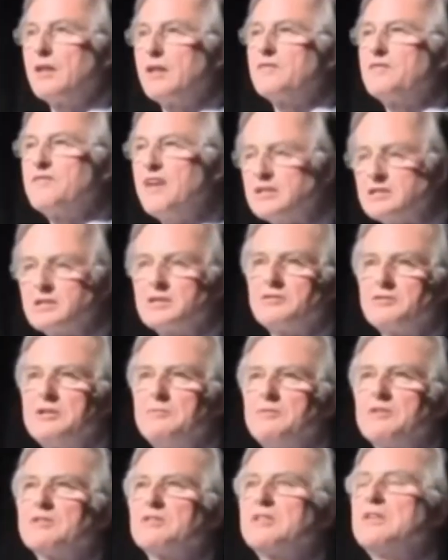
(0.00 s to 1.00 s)
And that
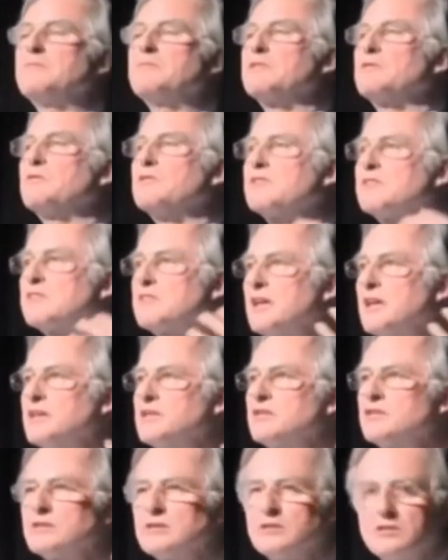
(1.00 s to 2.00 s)
agreement seems to
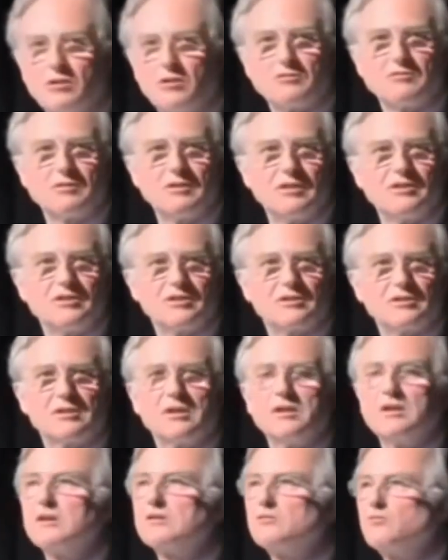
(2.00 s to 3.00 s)
extend to the non
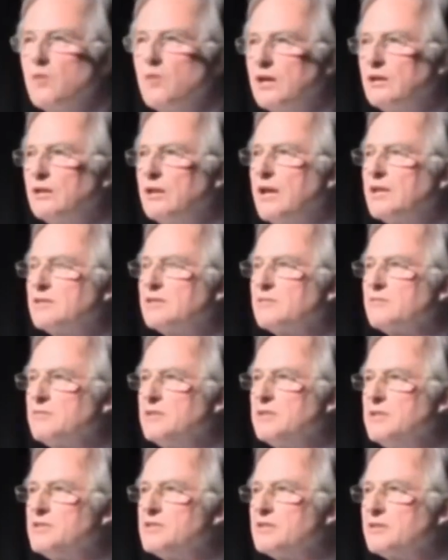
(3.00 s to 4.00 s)
religious as well as the
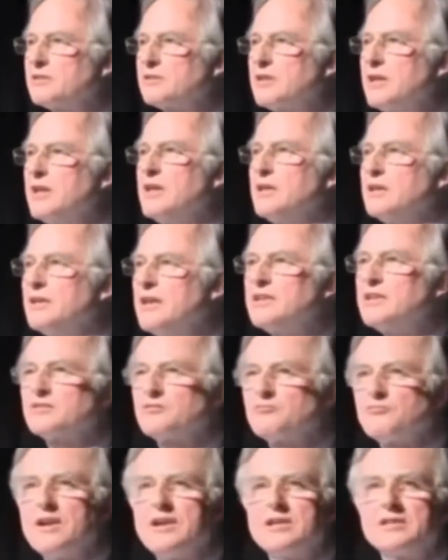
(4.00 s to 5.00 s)
religious.
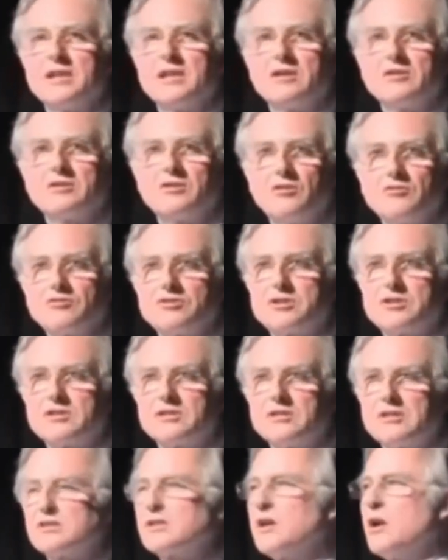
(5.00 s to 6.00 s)
Let's raise our
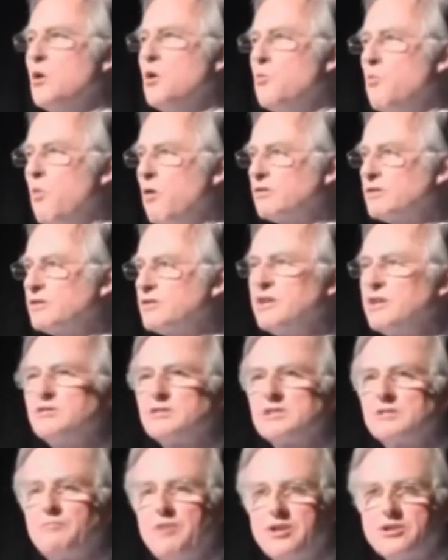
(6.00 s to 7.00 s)
consciousness. What's
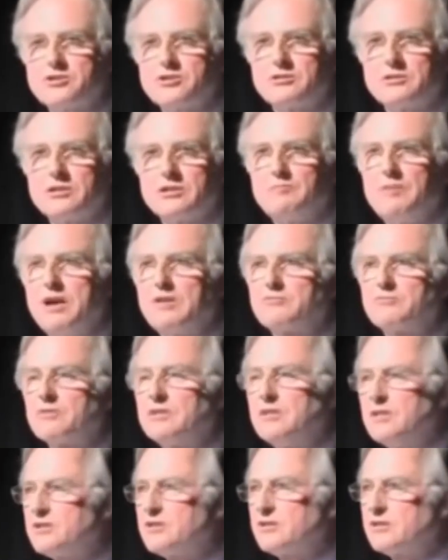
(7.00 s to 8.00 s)
so special about
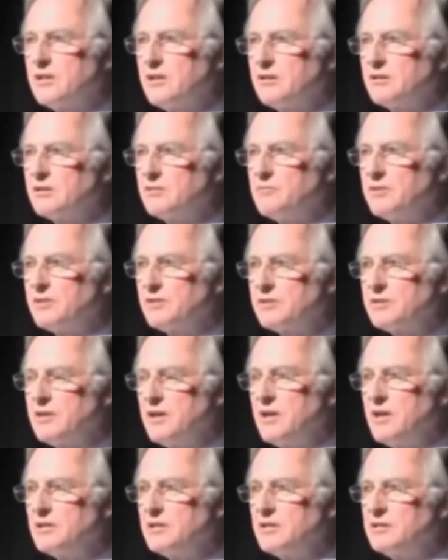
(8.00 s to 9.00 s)
religious
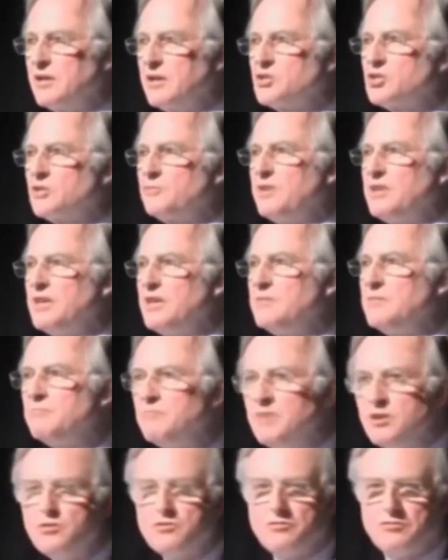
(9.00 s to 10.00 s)
arguments that they should be
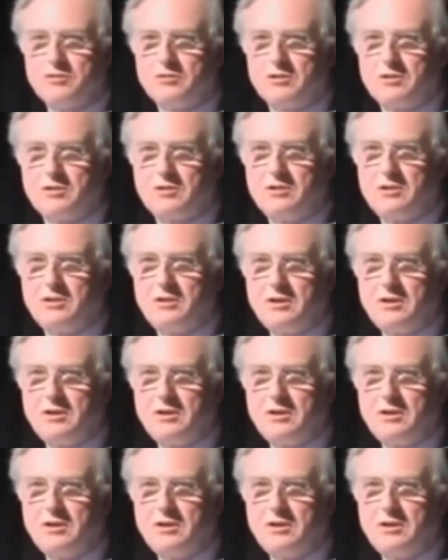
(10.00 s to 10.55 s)
immune